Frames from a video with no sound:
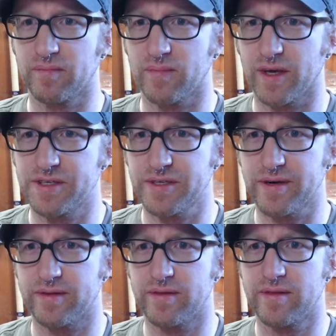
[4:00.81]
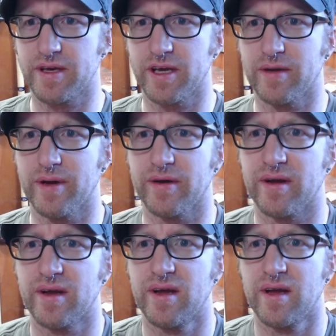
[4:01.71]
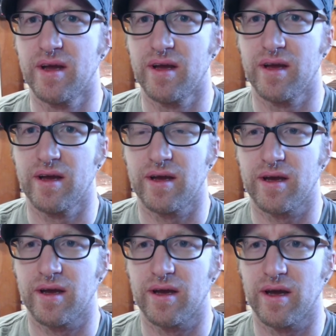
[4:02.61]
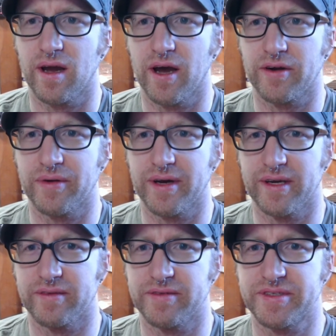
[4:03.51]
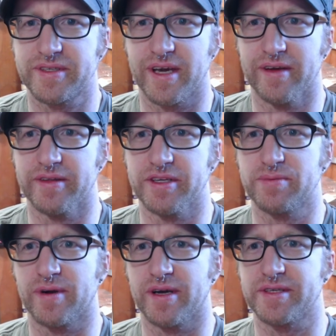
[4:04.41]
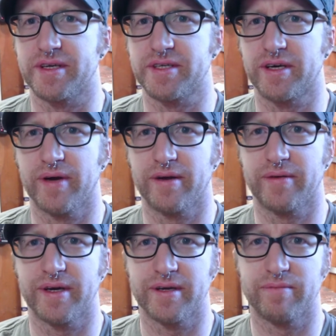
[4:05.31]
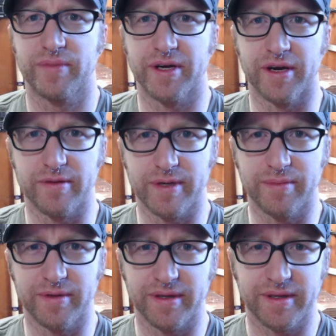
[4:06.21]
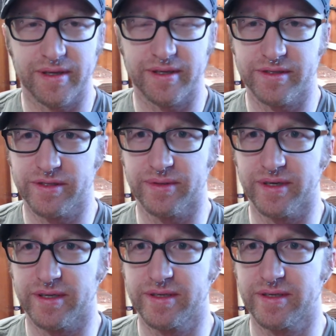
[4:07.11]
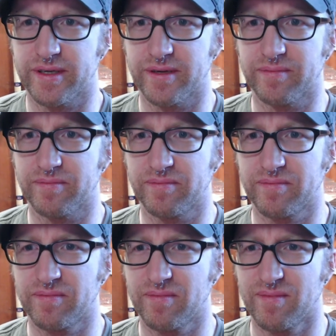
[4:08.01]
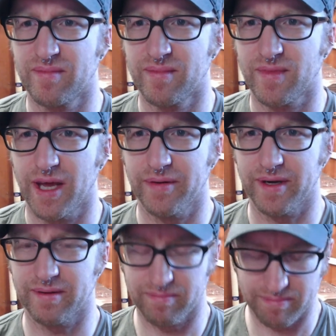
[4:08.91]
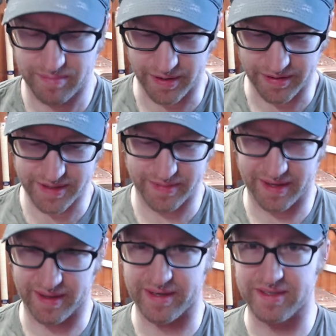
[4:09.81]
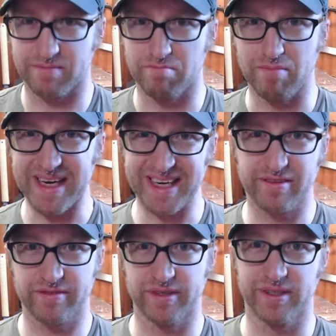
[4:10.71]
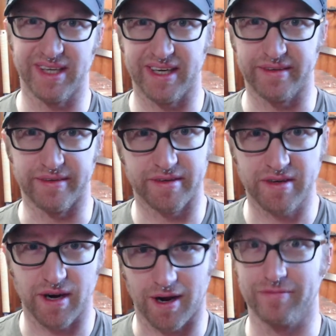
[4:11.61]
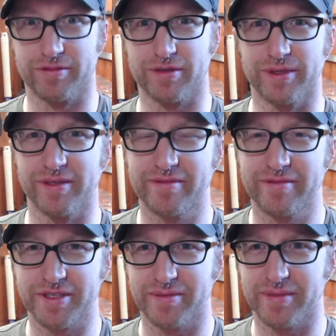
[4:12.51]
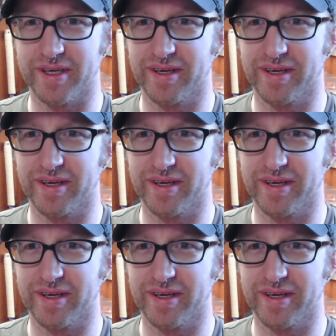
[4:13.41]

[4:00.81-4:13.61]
started thinking about how do I scale this process? How do I bring other people into it? How do I build something that is meaningful and comfortable for somebody?